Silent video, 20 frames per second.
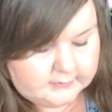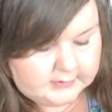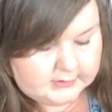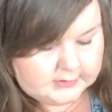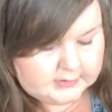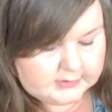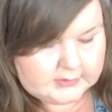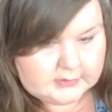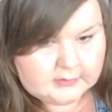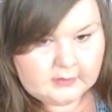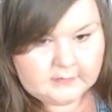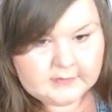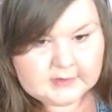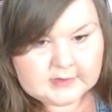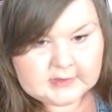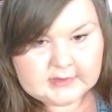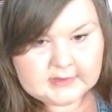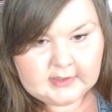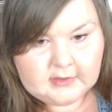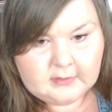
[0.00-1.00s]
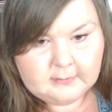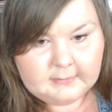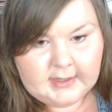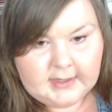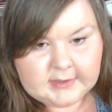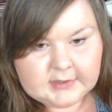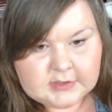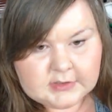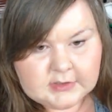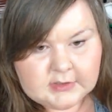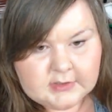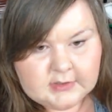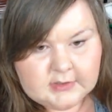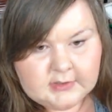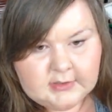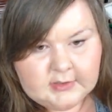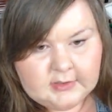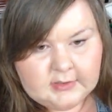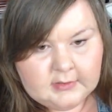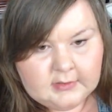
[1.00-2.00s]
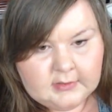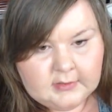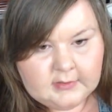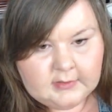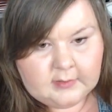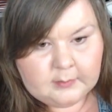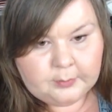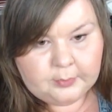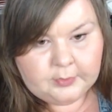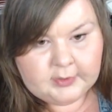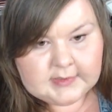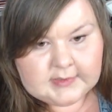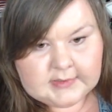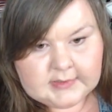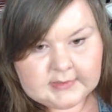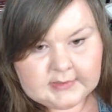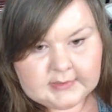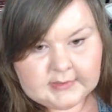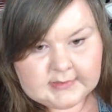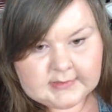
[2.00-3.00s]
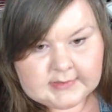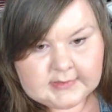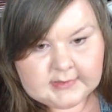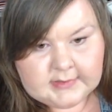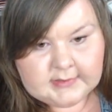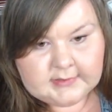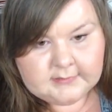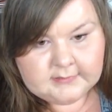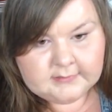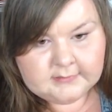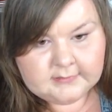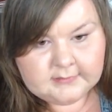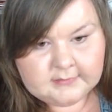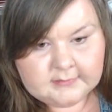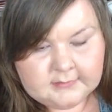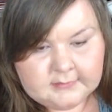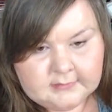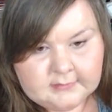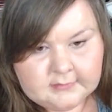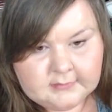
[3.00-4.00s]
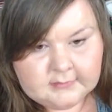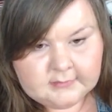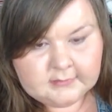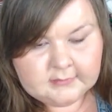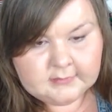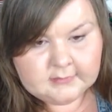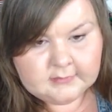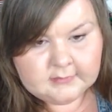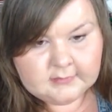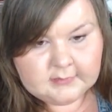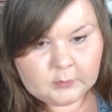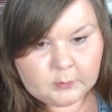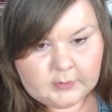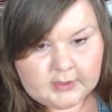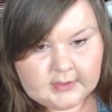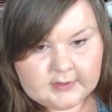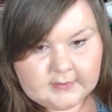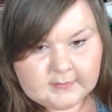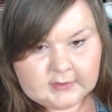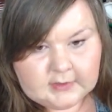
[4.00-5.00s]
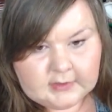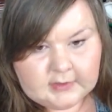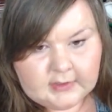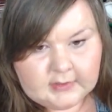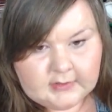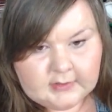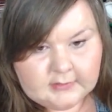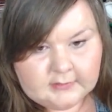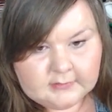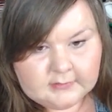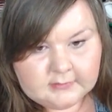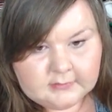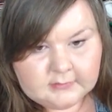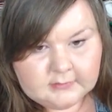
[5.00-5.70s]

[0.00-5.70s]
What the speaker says: feature, so obviously that'll match the bracelet nicely. You can wear them together.